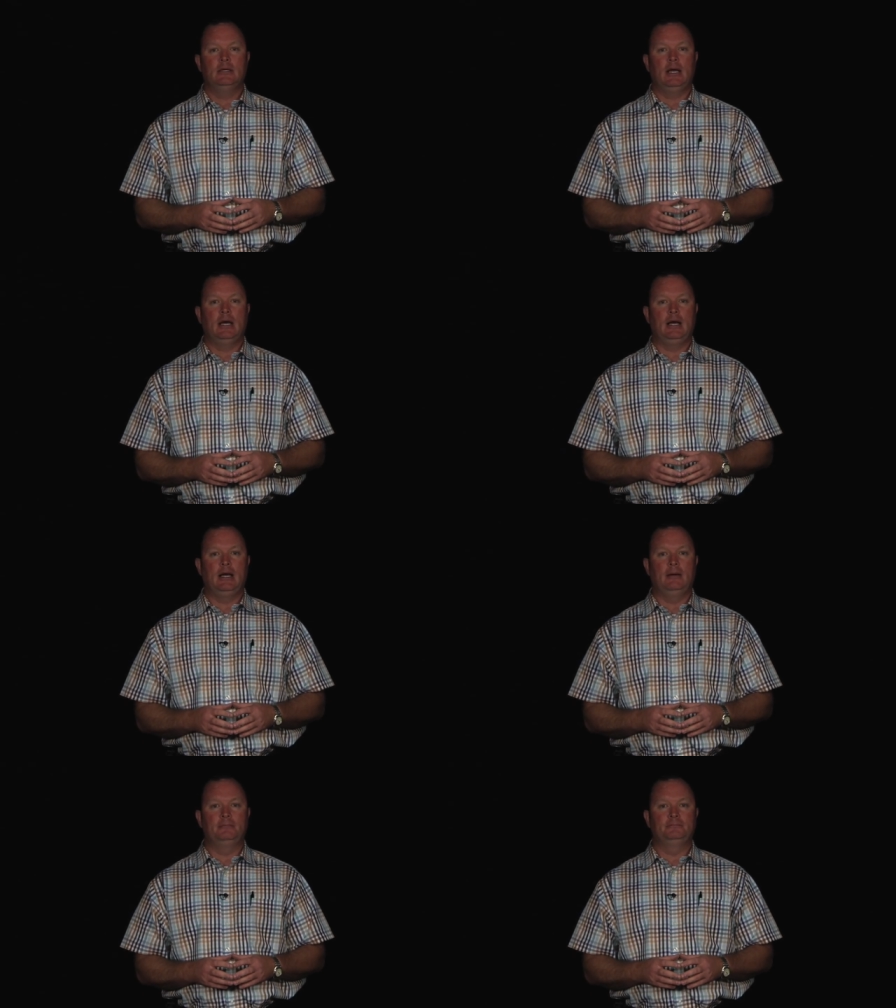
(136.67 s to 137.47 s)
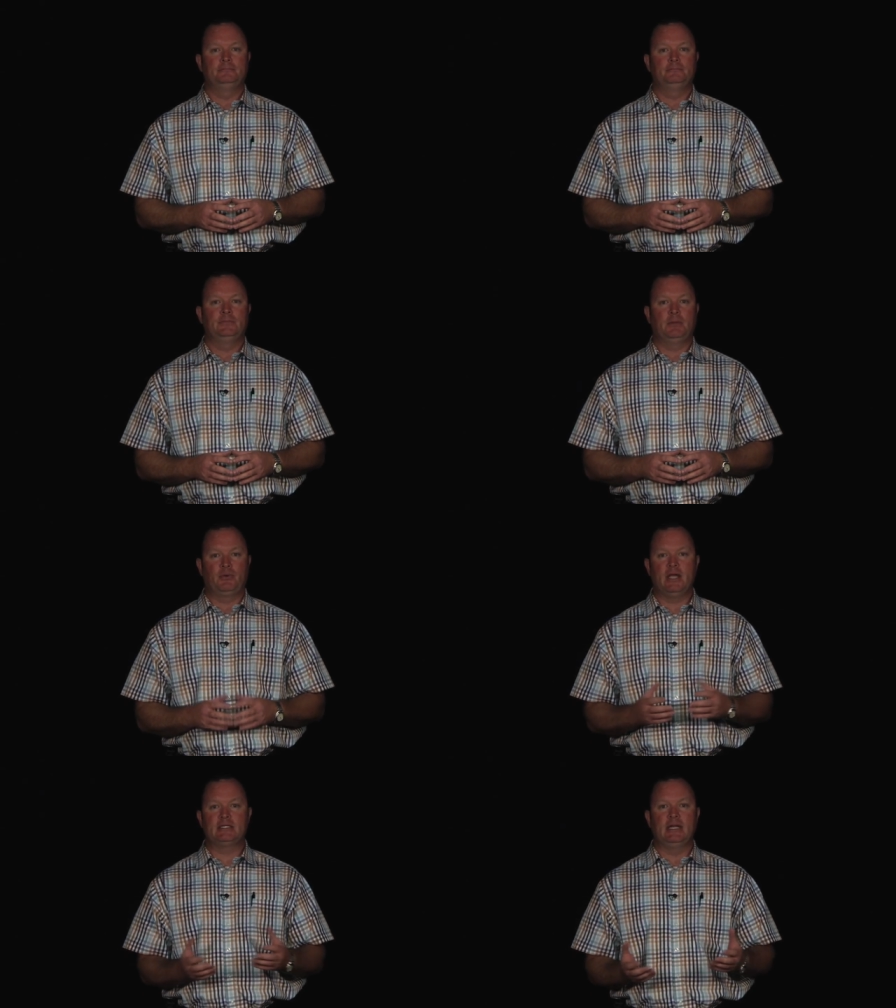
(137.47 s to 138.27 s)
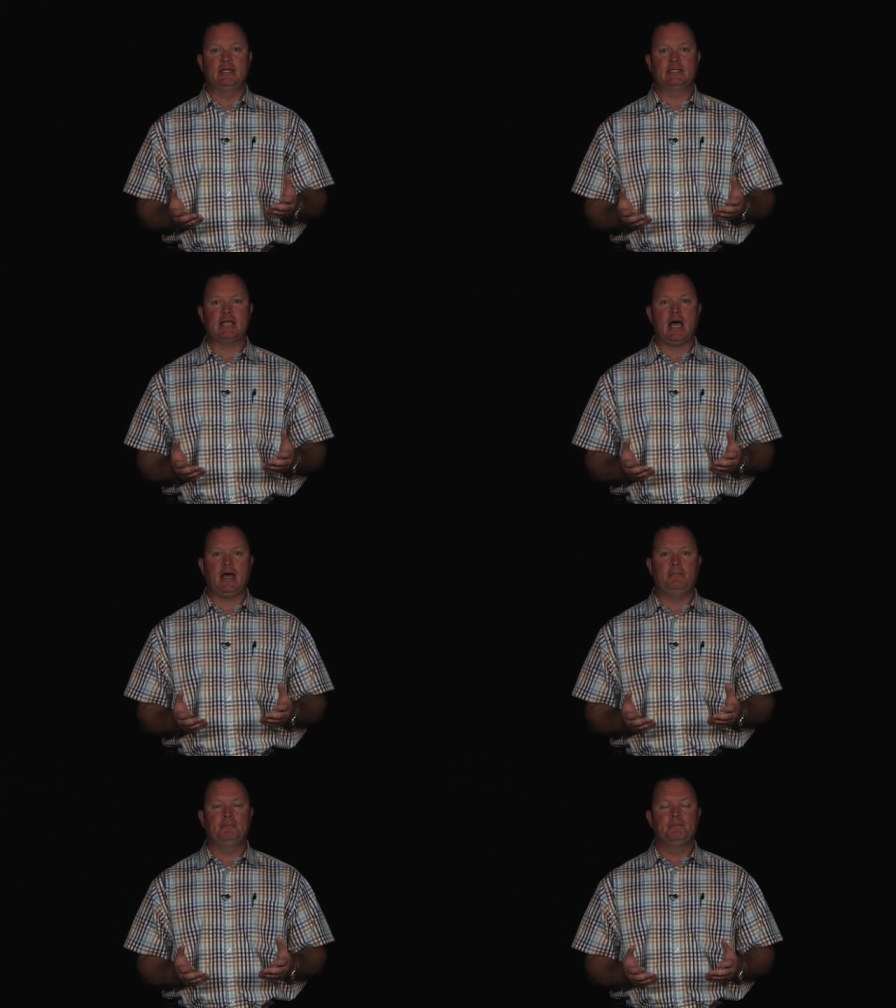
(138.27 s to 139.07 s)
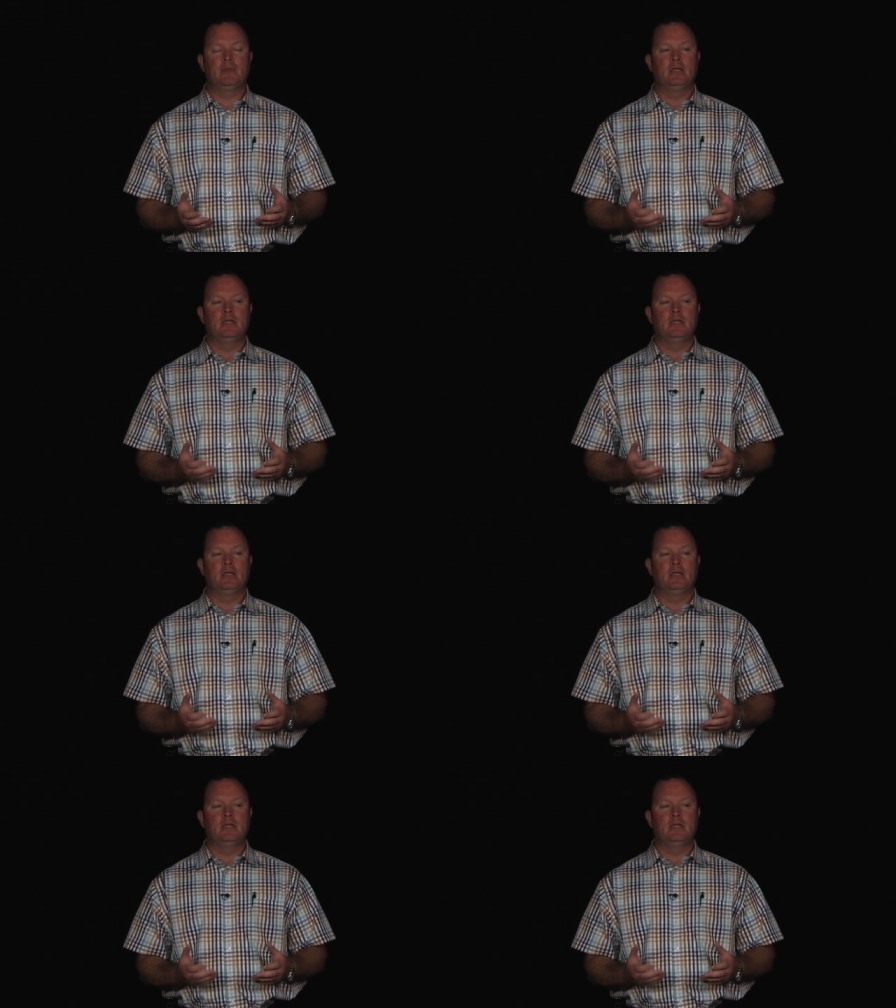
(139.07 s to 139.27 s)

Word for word: um, the President Assad